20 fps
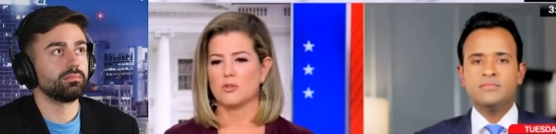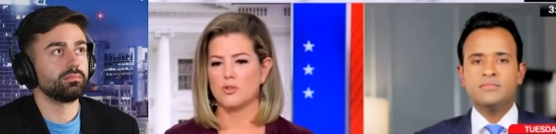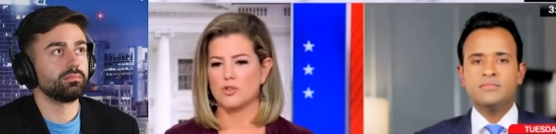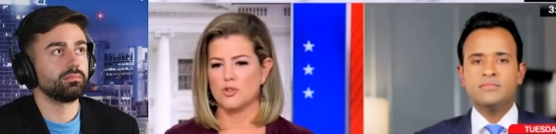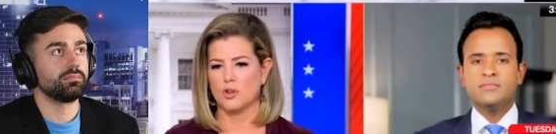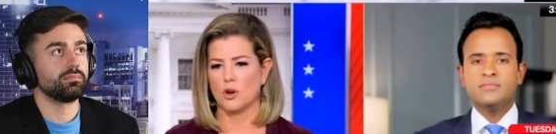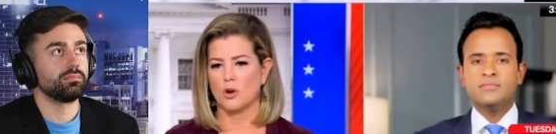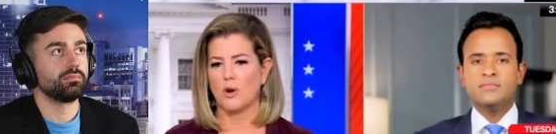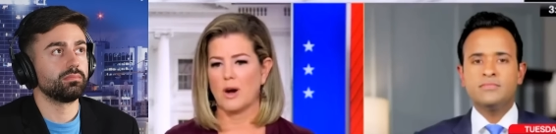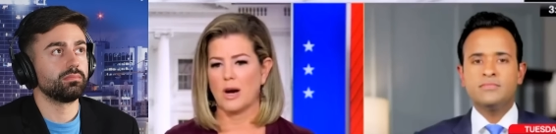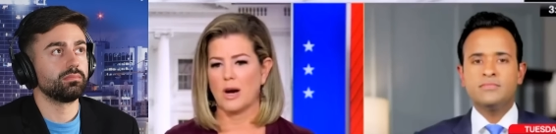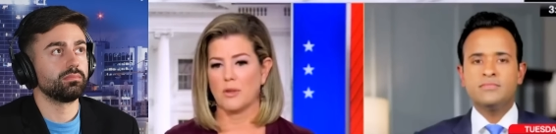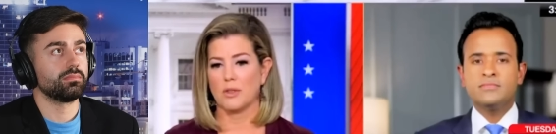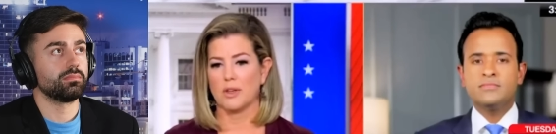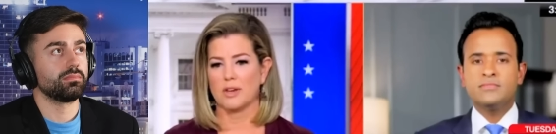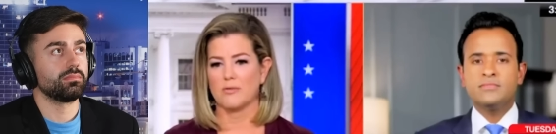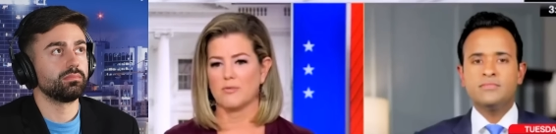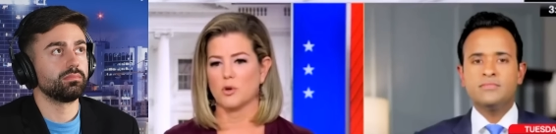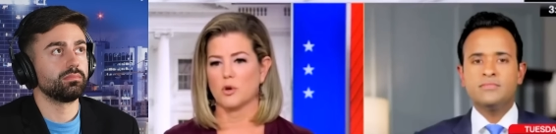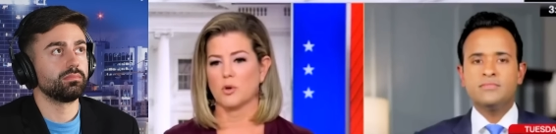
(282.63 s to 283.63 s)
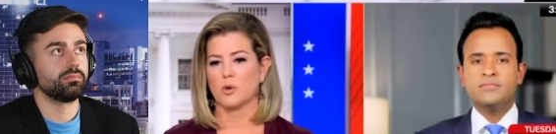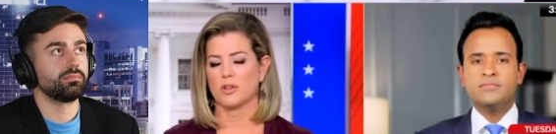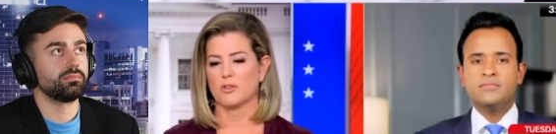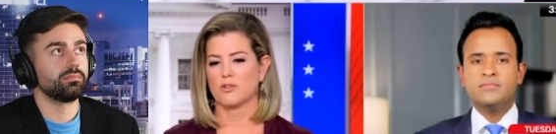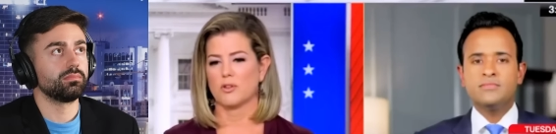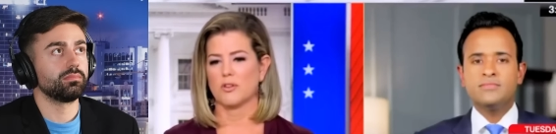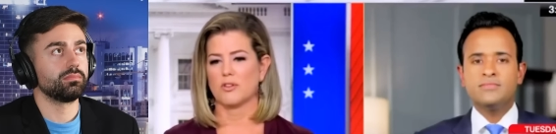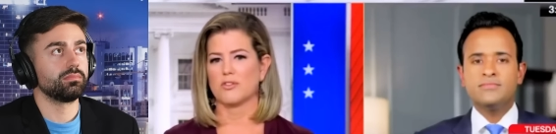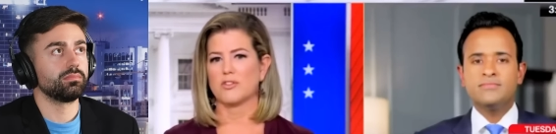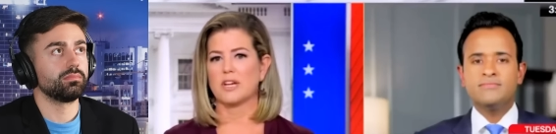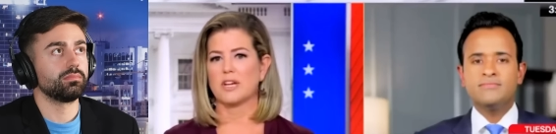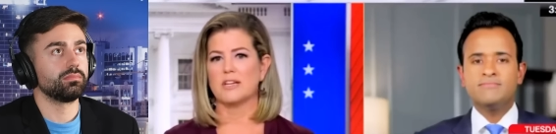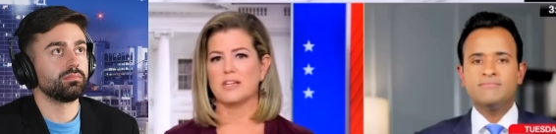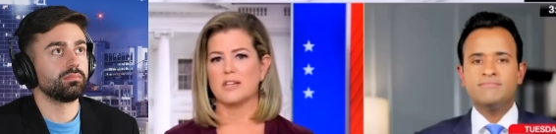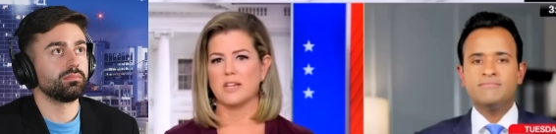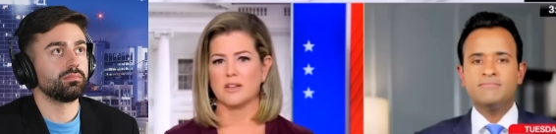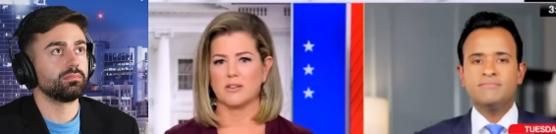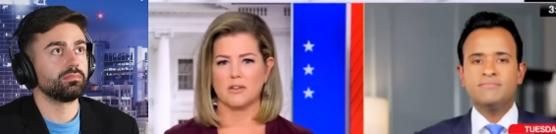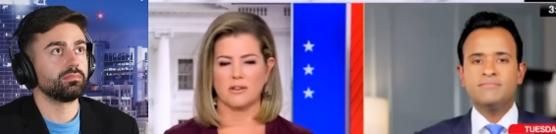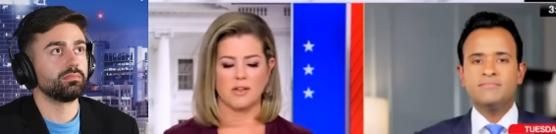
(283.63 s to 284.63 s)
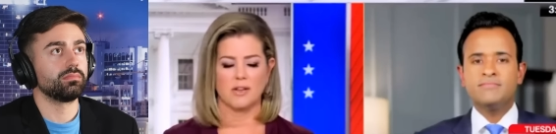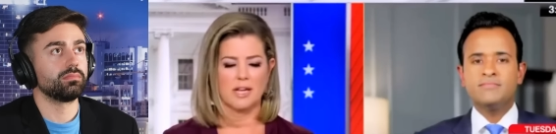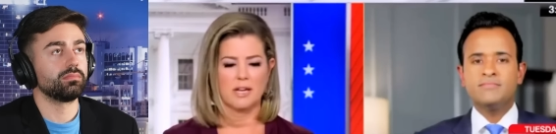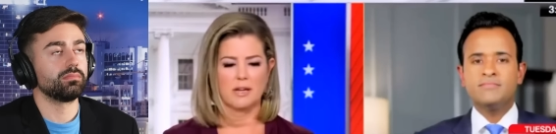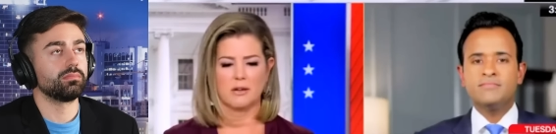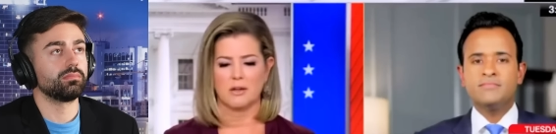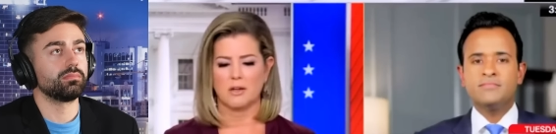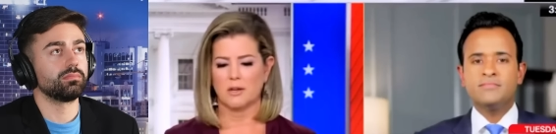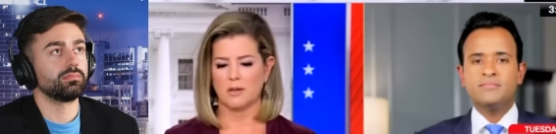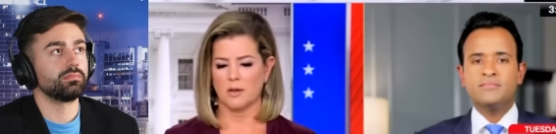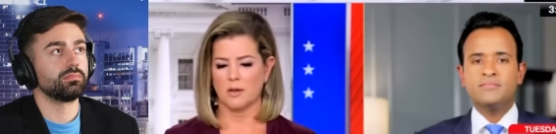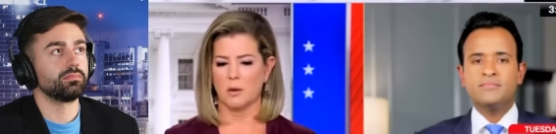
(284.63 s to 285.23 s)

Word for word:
Speaker 1: to show how they have voted. So this idea that like